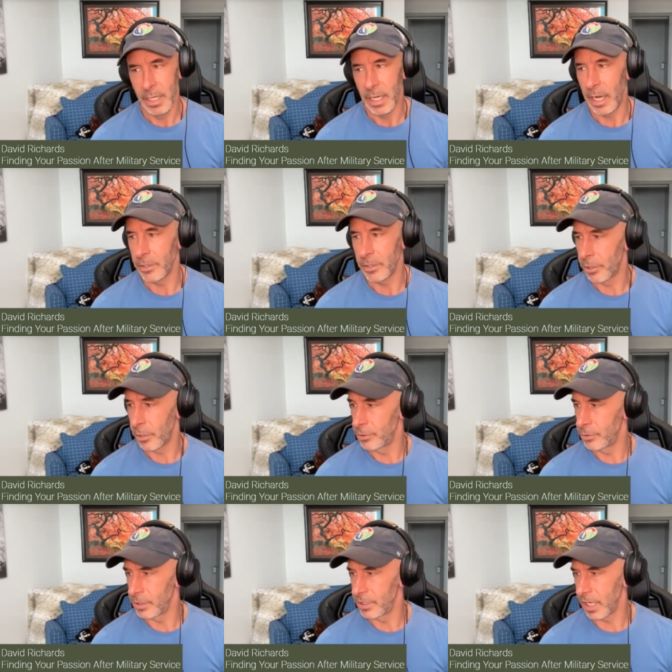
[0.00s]
I'd encourage
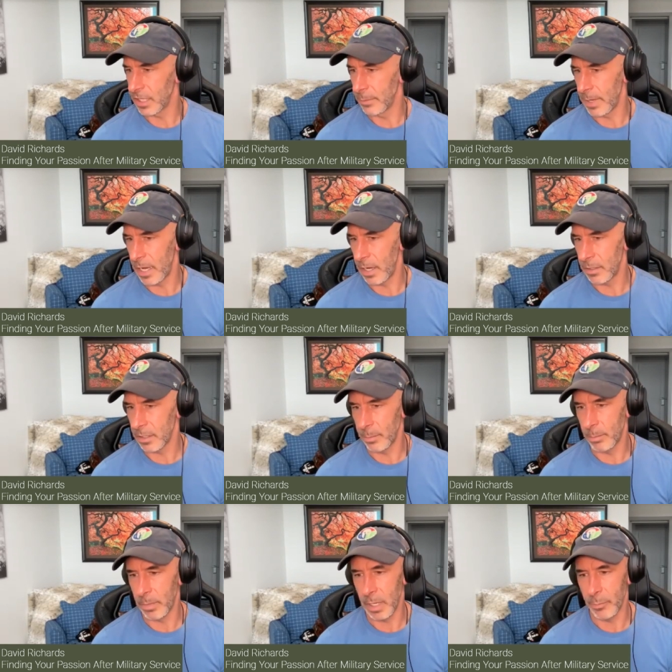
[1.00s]
you to check them out.
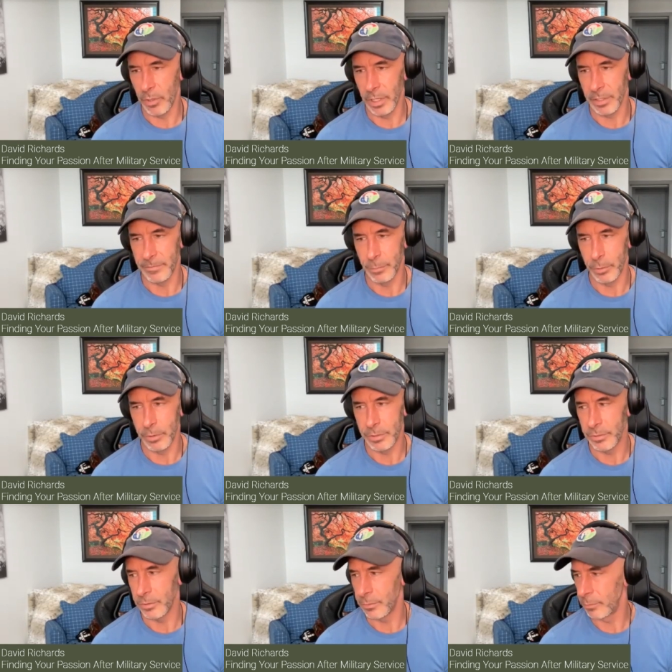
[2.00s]
I'm, I'm really looking forward
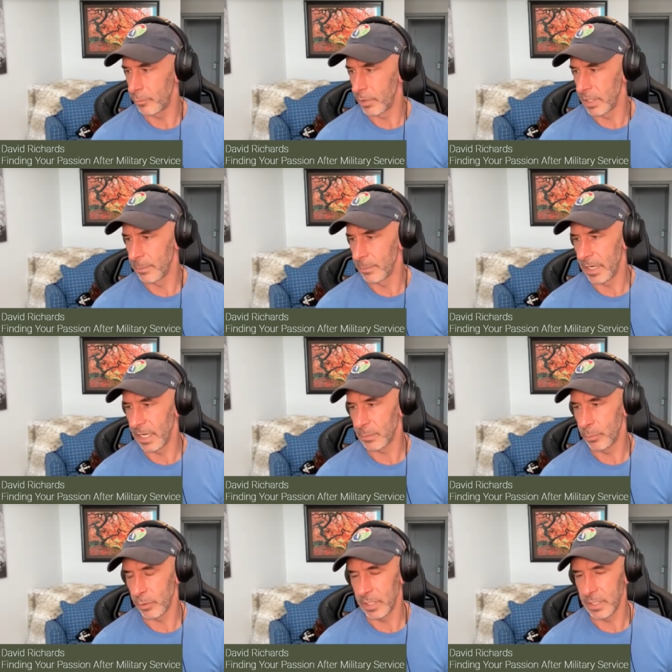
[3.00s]
to releasing my next
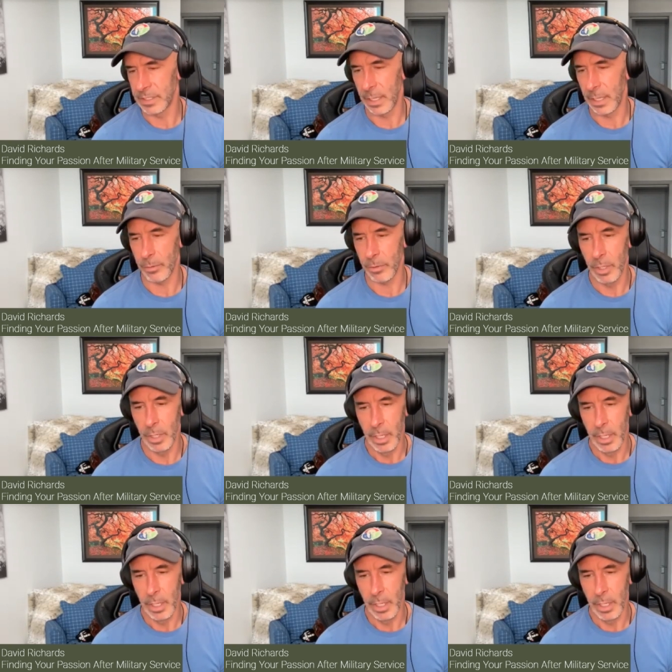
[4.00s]
book in December.